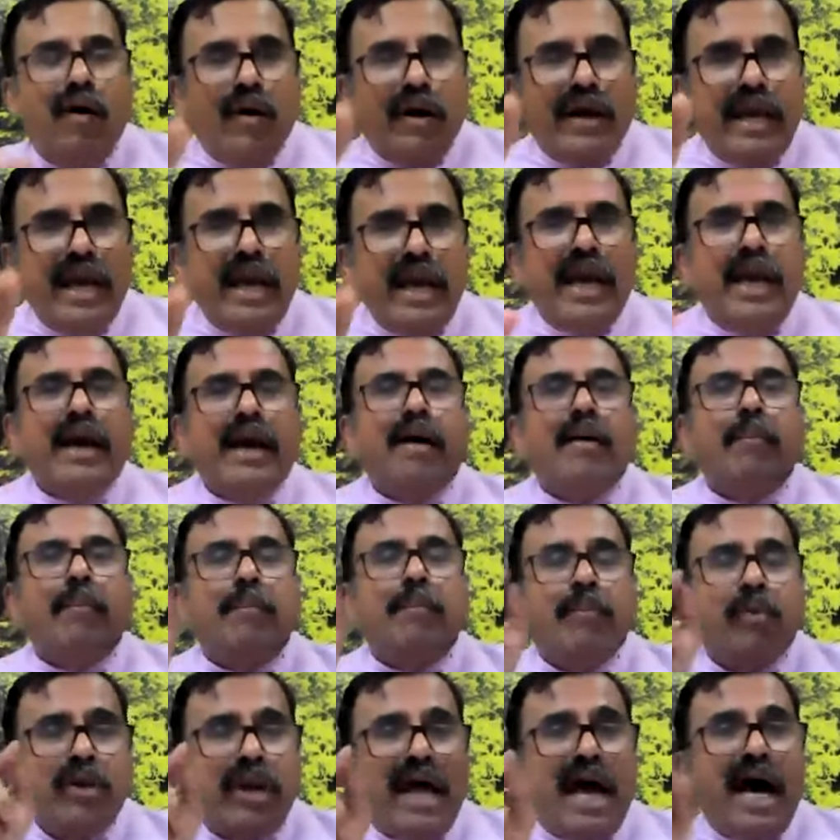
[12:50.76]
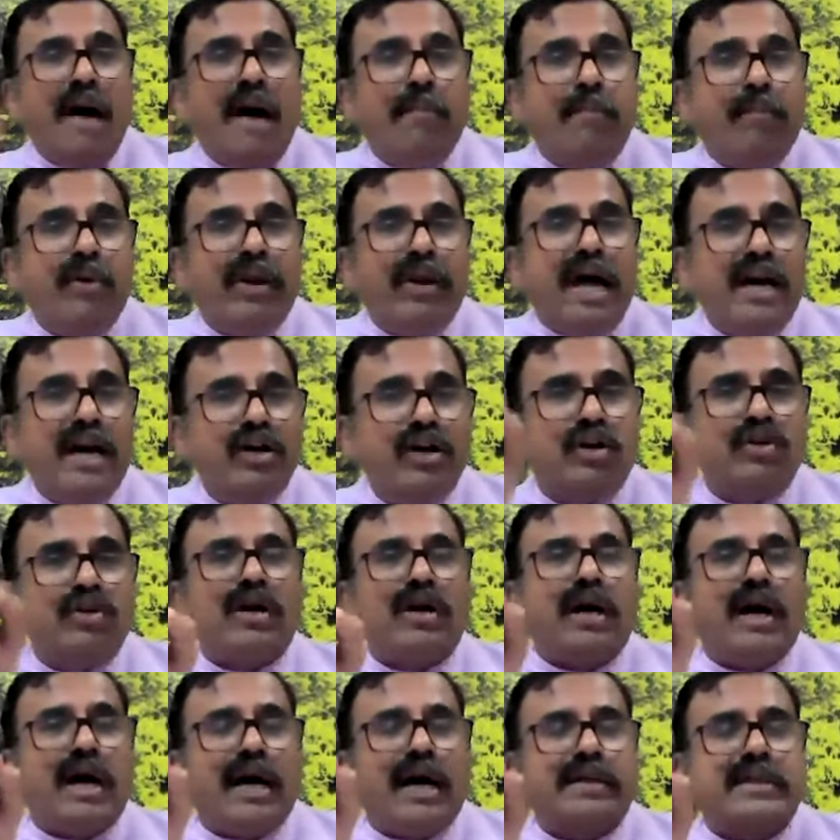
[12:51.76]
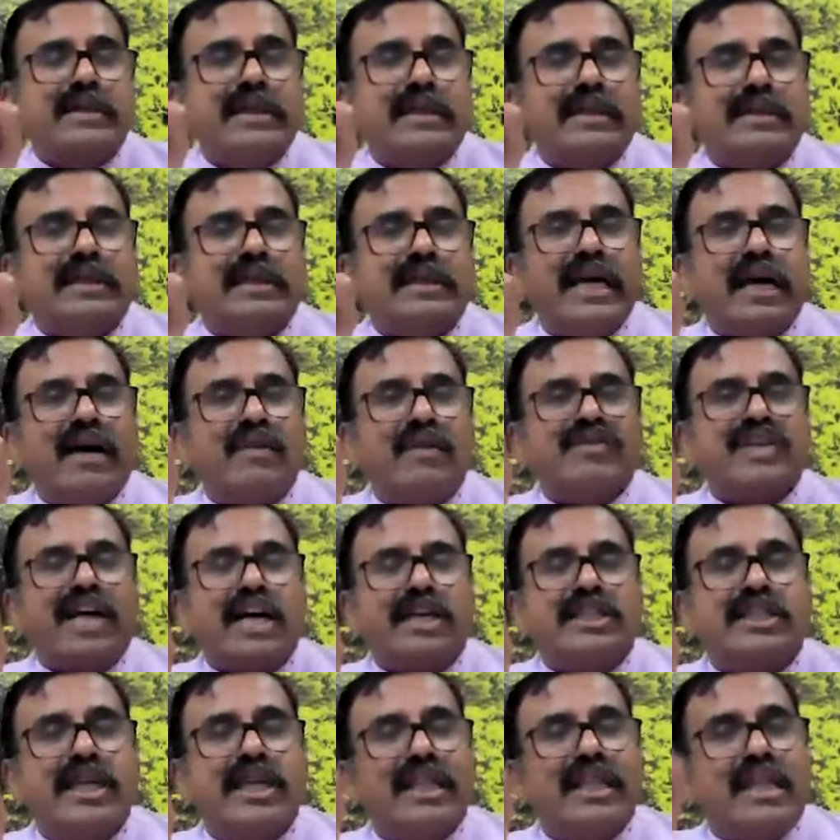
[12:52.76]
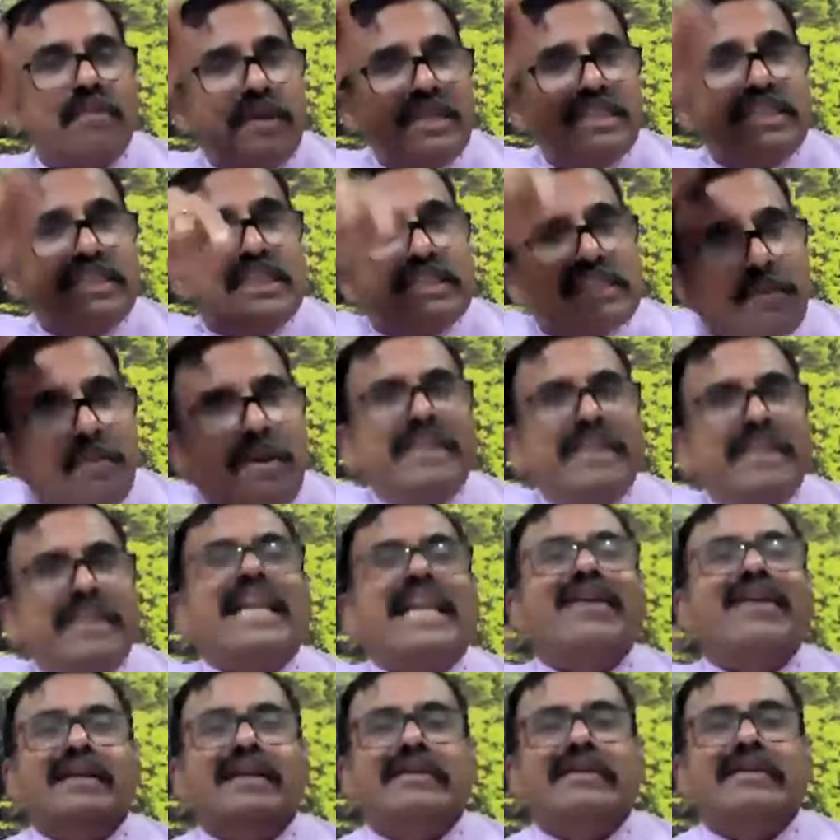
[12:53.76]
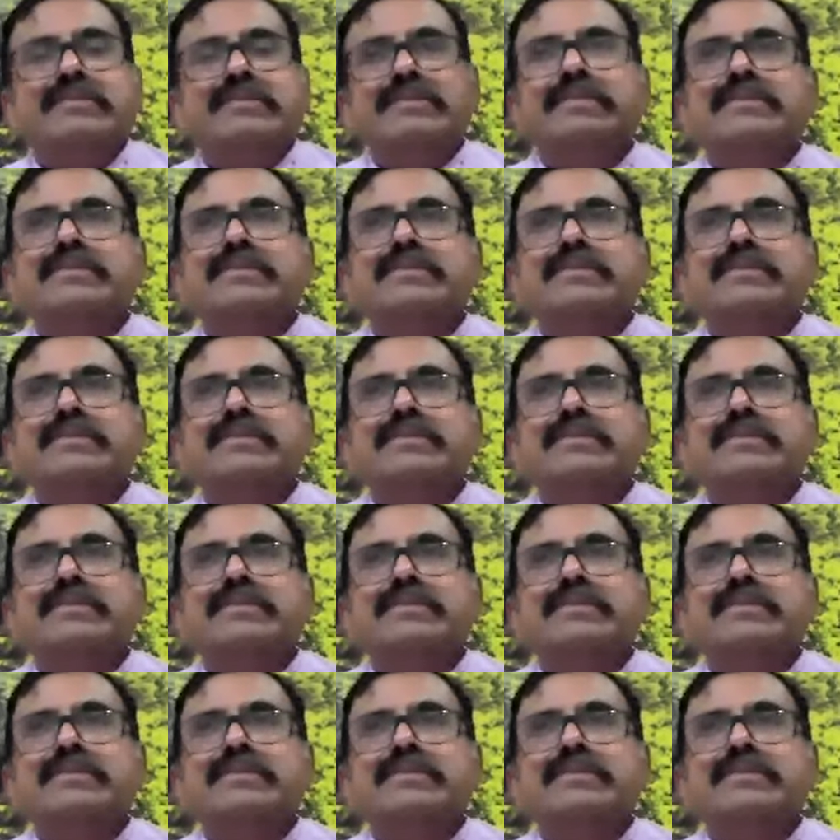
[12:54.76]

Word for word: Okay? You have to think of Sakshi. That means it's a mental level.